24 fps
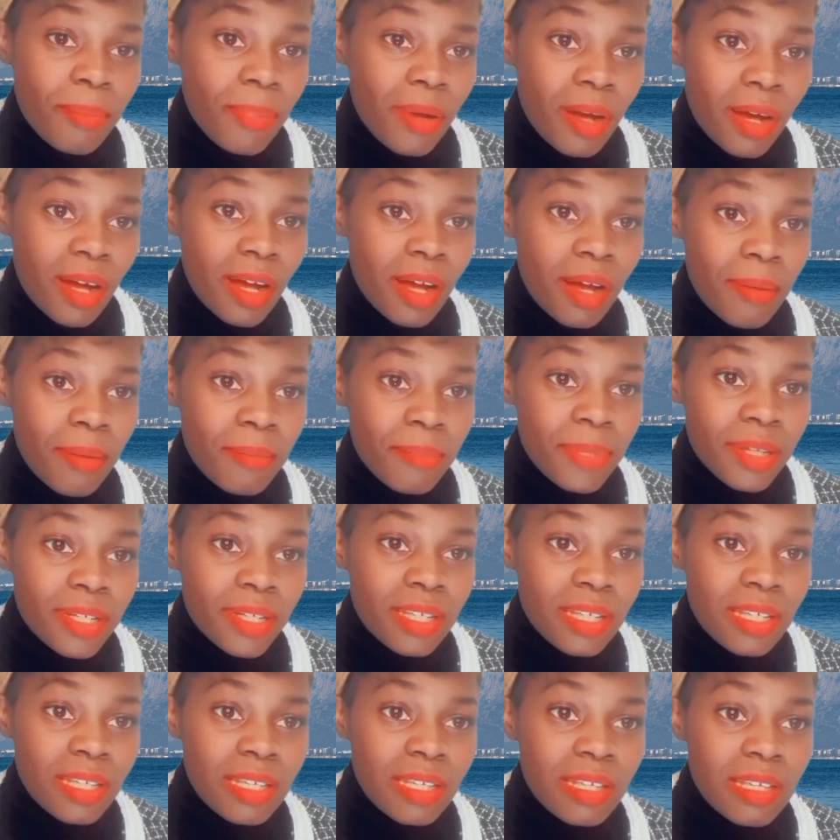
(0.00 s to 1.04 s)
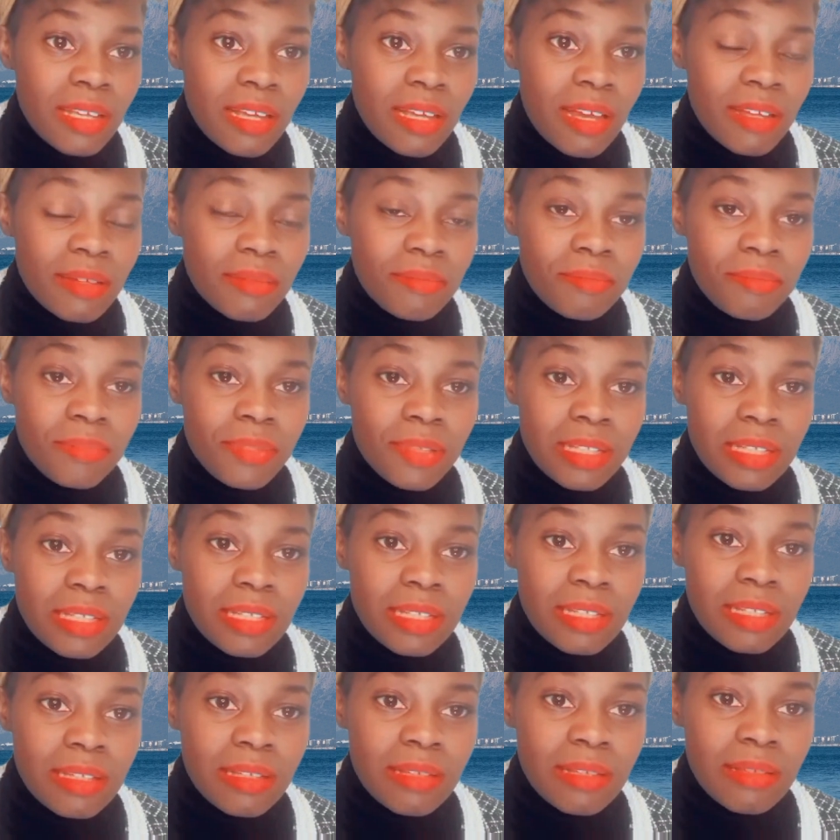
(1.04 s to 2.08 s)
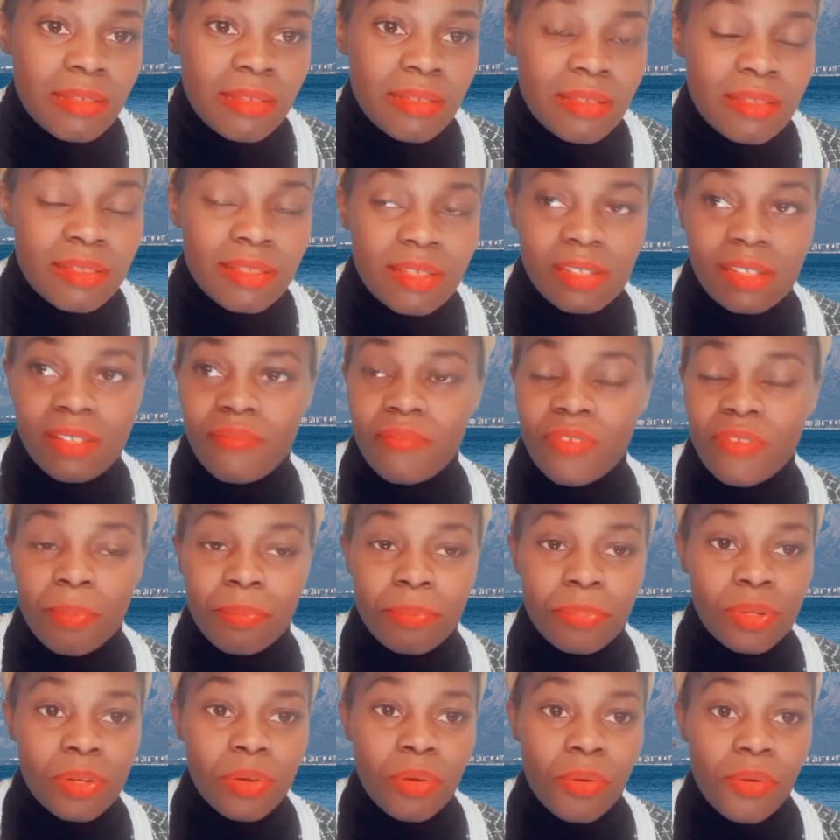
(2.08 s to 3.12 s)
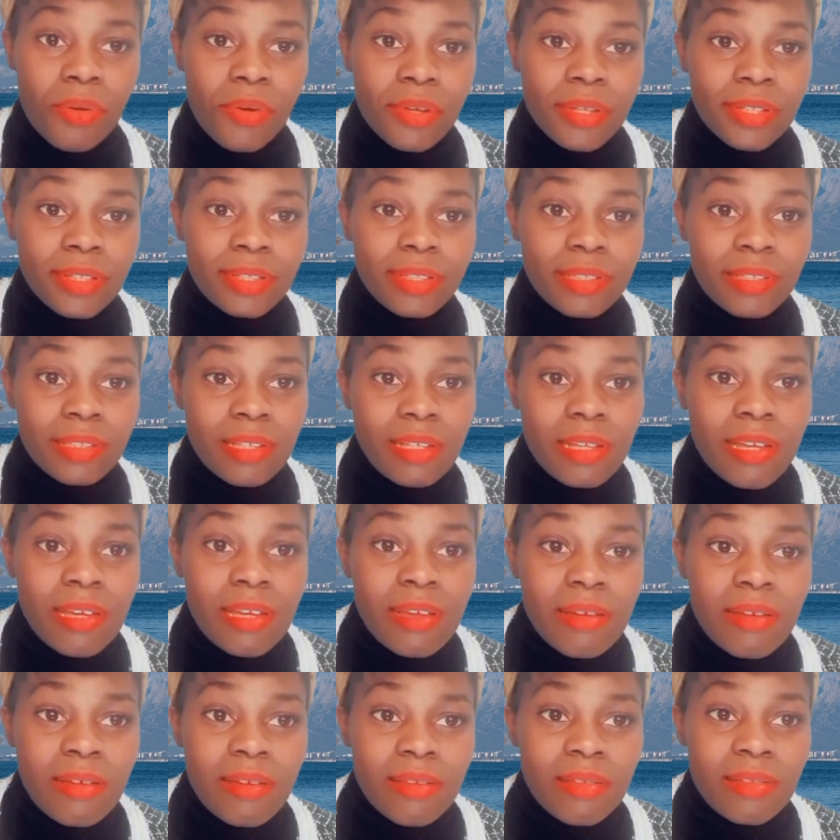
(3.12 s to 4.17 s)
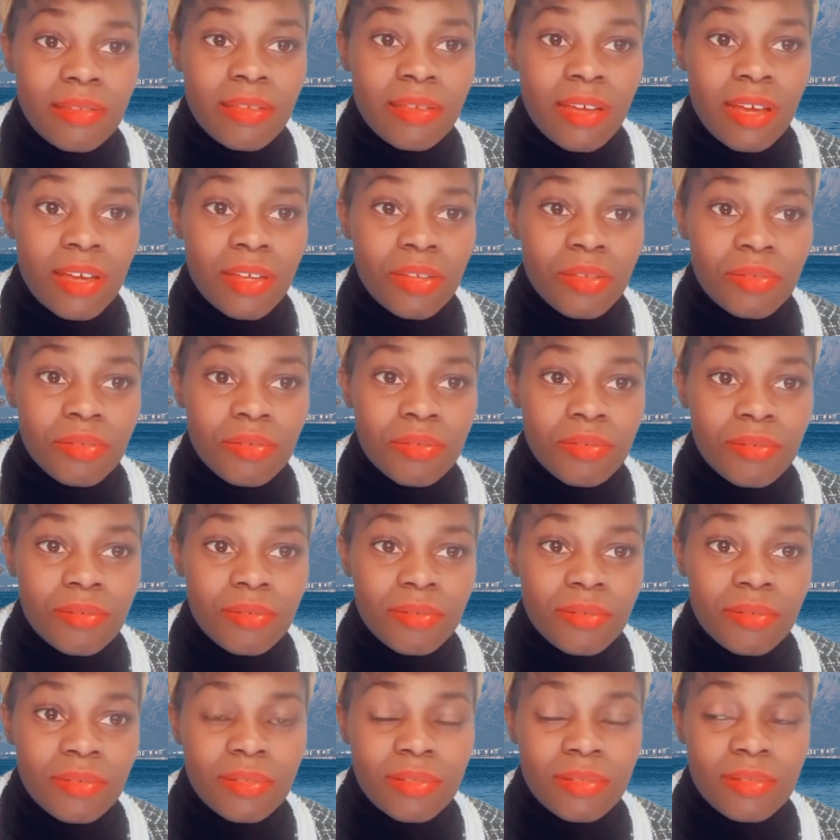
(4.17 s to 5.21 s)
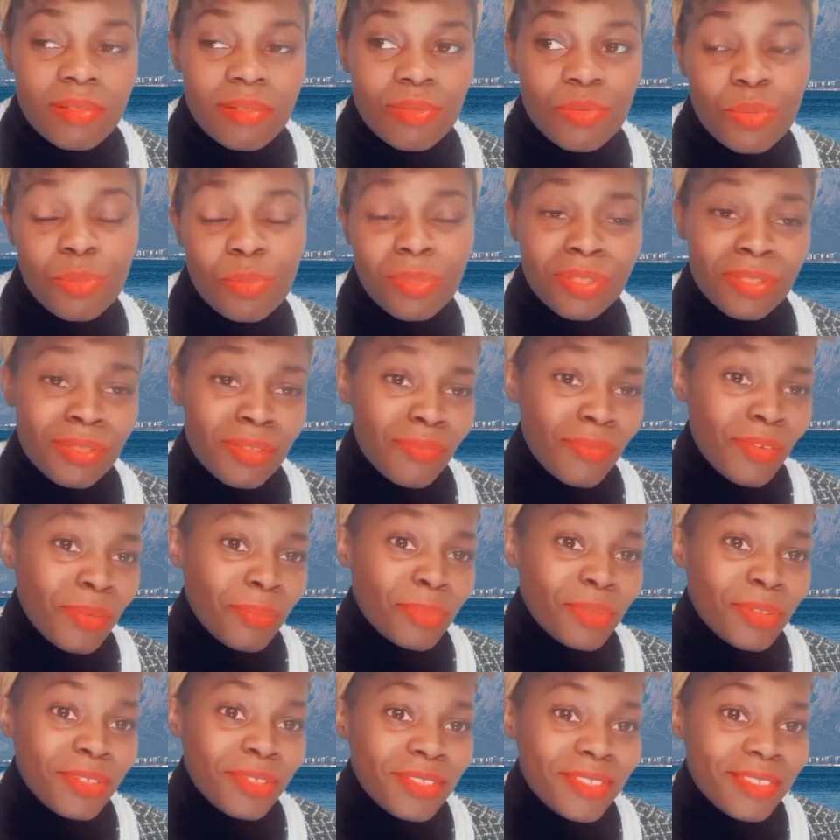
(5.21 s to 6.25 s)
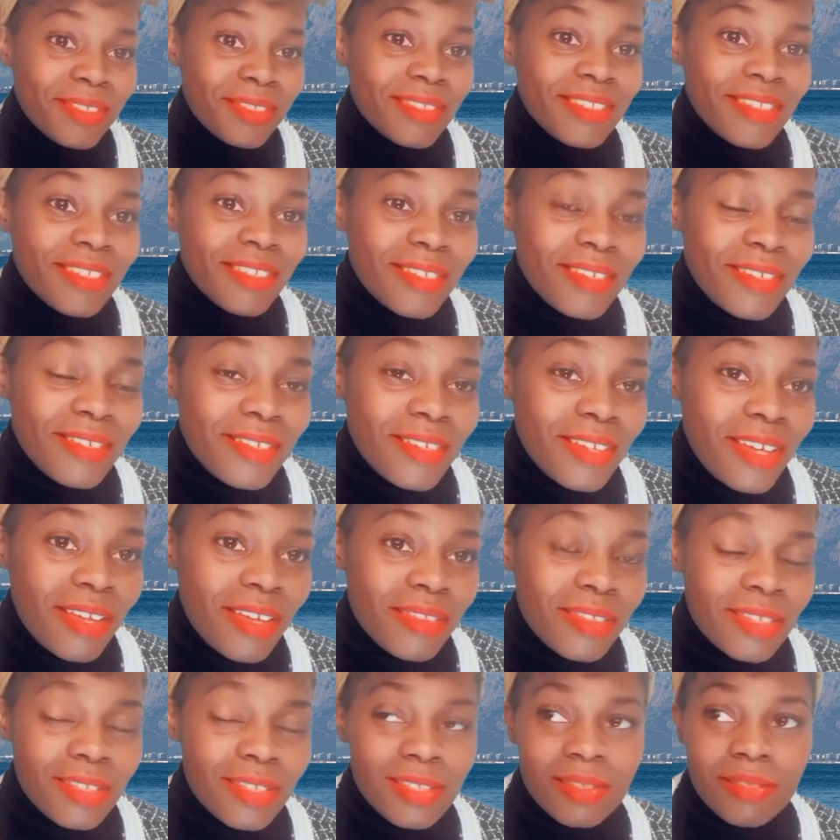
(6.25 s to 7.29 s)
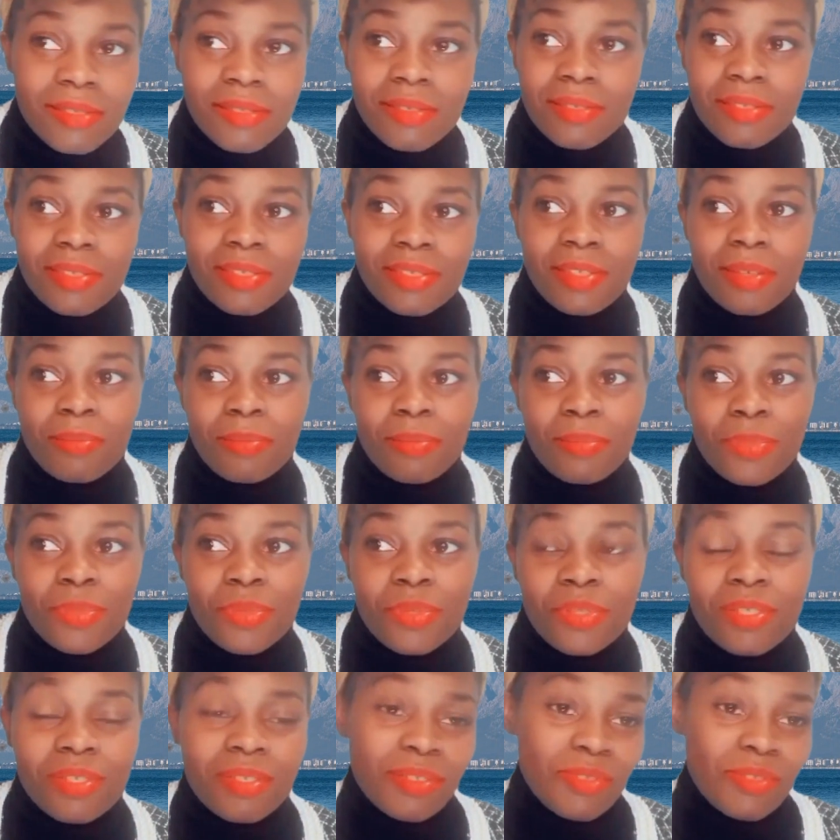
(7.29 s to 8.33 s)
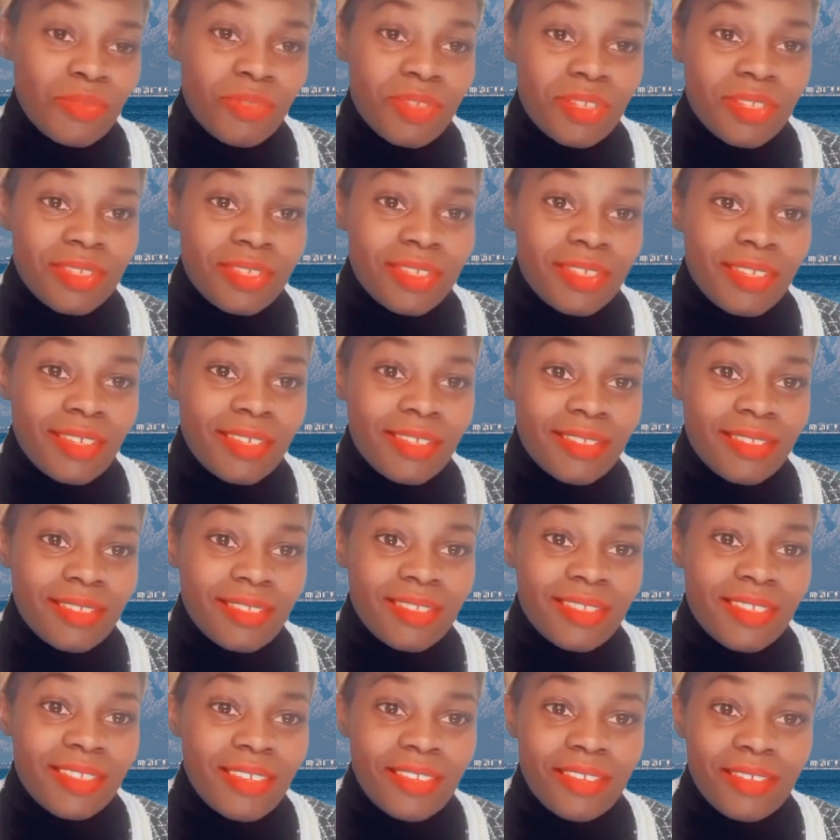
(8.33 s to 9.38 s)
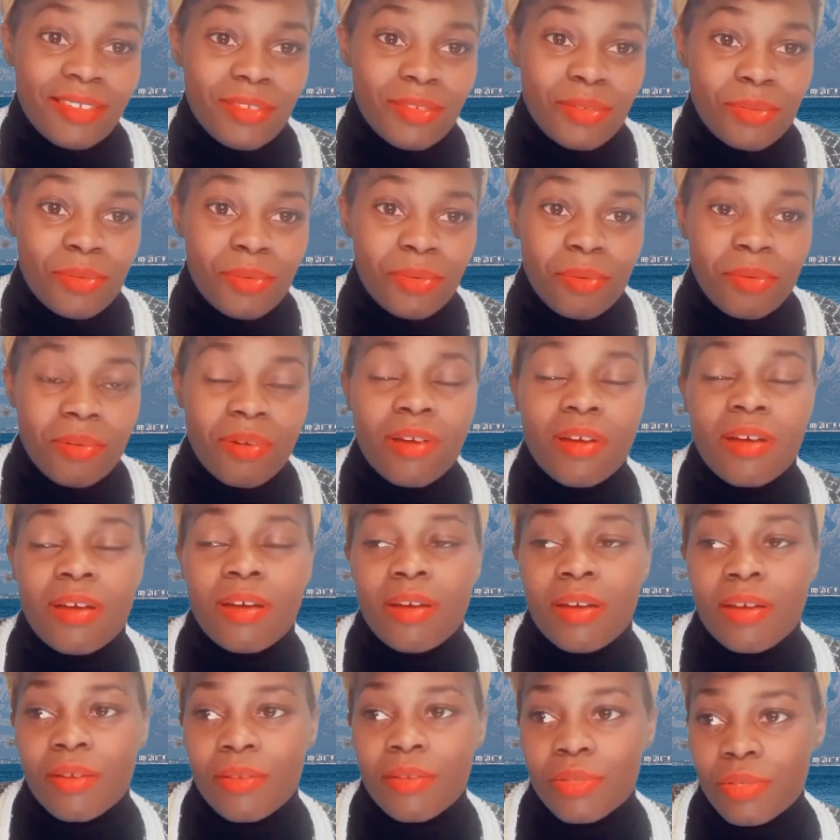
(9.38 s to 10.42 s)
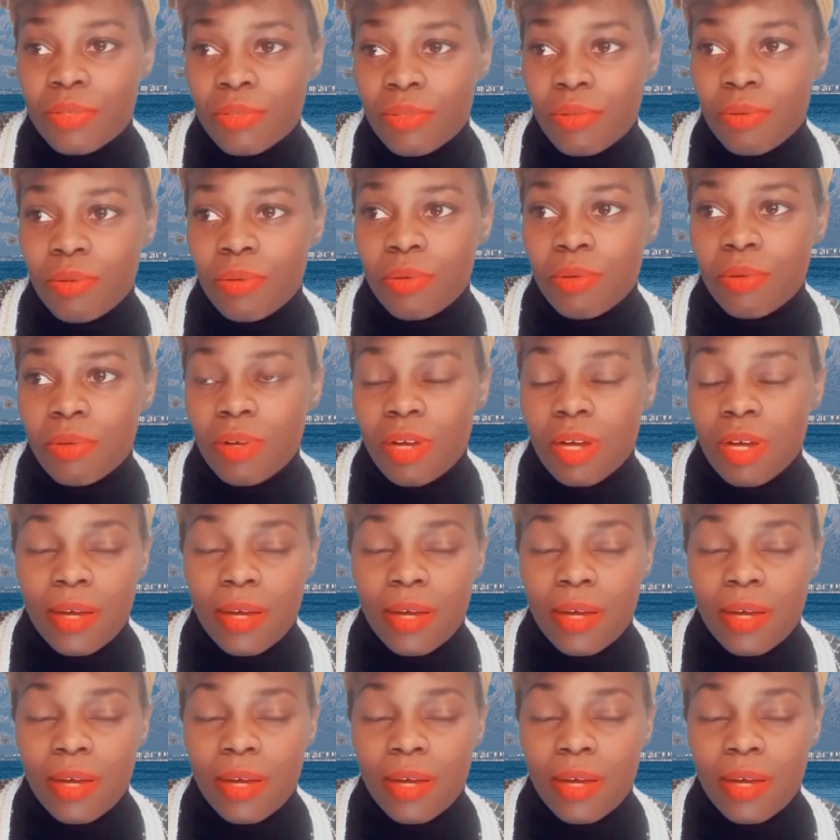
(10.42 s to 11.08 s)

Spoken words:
a company and be self-employed. Yeah, you know, to be self-employed, I think it is the most interesting thing, you know. So